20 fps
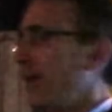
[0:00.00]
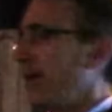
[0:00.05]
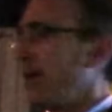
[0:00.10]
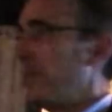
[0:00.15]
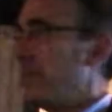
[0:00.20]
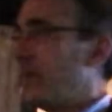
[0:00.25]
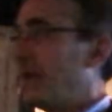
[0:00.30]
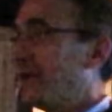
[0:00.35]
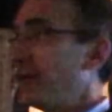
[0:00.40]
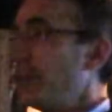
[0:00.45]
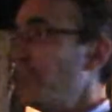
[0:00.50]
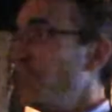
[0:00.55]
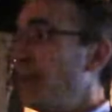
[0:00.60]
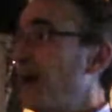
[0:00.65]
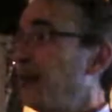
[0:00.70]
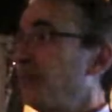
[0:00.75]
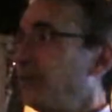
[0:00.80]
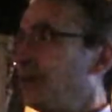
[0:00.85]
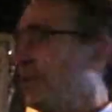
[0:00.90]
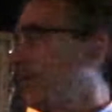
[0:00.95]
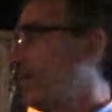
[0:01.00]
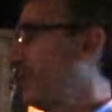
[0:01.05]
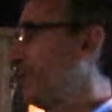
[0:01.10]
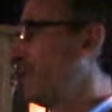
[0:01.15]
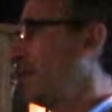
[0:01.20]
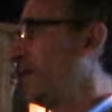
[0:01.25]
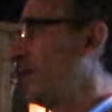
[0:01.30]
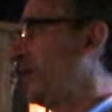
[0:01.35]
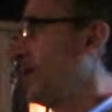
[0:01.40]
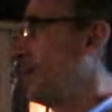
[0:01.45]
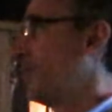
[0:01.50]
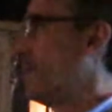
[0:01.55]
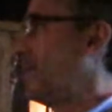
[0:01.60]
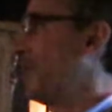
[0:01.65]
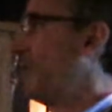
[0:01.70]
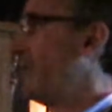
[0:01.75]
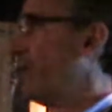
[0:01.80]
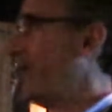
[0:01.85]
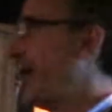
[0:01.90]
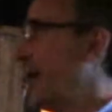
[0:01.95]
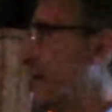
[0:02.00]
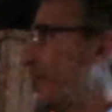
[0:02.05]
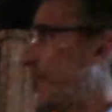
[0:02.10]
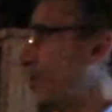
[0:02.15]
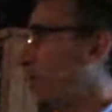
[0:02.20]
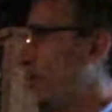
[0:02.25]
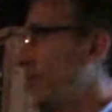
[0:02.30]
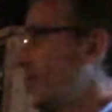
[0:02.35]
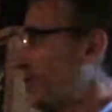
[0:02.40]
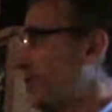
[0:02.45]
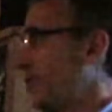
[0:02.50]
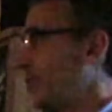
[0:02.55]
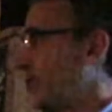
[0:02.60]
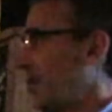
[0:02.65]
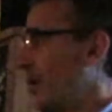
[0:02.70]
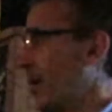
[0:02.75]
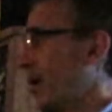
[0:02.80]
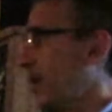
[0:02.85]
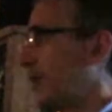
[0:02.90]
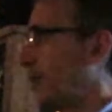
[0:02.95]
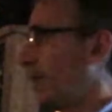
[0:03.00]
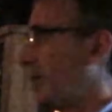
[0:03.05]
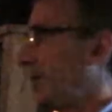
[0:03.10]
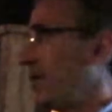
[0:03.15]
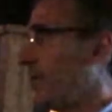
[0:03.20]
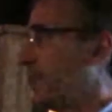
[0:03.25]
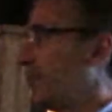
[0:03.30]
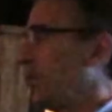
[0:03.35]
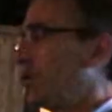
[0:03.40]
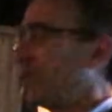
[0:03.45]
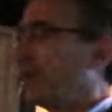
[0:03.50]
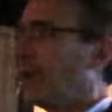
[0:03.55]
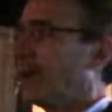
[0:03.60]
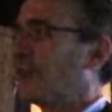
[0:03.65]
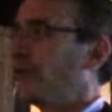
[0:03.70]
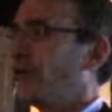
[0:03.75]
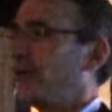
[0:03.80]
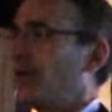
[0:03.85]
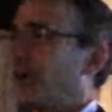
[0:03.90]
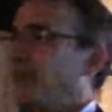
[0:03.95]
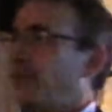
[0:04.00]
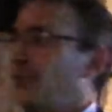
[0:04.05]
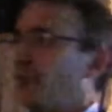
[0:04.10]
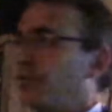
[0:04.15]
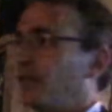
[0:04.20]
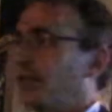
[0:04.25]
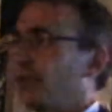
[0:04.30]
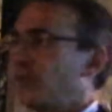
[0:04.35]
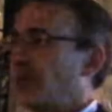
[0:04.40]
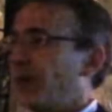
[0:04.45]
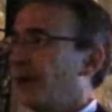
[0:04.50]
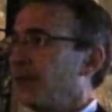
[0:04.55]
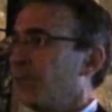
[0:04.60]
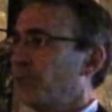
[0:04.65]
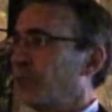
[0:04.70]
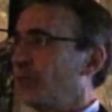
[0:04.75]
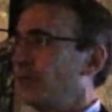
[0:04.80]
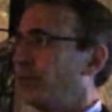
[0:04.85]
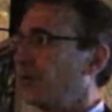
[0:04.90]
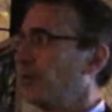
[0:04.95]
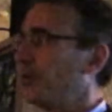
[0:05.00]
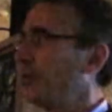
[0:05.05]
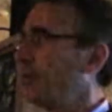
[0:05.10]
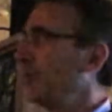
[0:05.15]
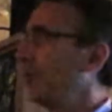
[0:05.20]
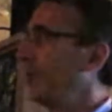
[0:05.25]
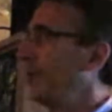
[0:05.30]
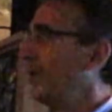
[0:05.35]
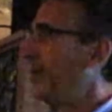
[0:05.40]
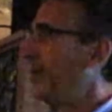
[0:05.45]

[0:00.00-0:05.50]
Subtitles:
It made composites very viable in its design, and we don't actually have to use exotic material.